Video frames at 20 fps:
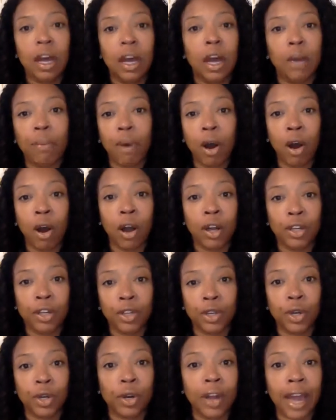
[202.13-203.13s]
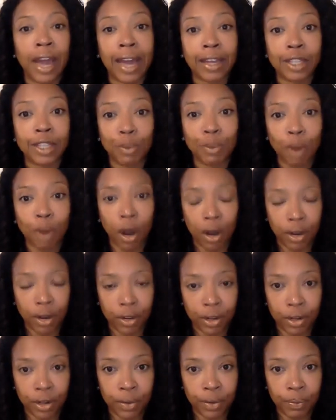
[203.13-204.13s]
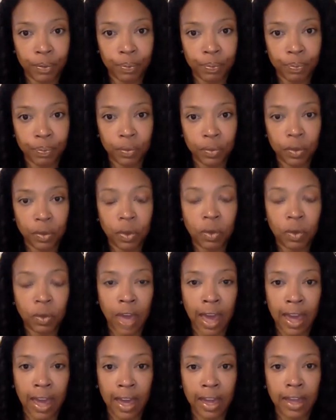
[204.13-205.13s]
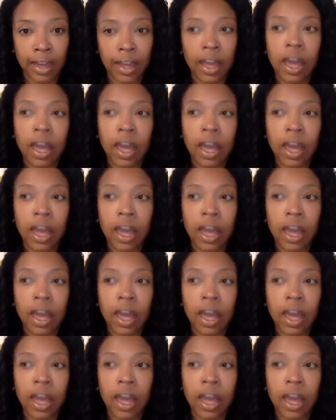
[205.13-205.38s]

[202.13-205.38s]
upon your ex-partner. Okay.